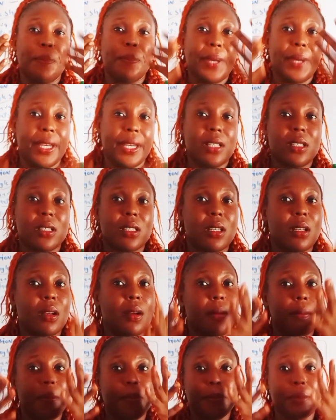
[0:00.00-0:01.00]
Paint
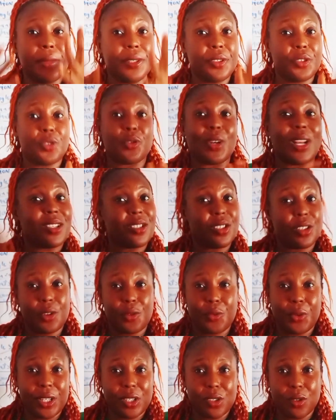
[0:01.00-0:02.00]
Mystery
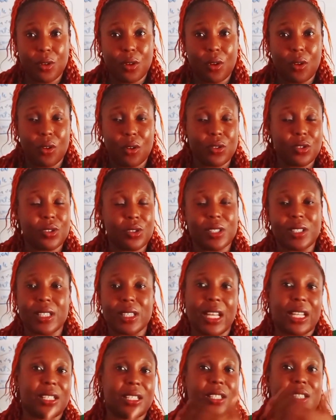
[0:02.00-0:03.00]
Accelerator course, you
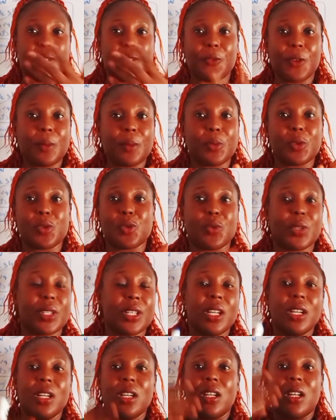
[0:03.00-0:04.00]
understand the difference
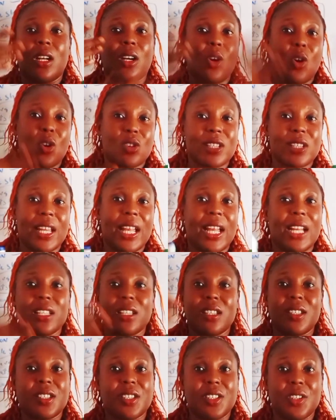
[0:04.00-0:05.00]
between a hustler
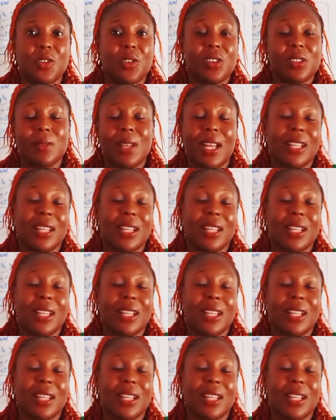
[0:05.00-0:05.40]
and a CEO is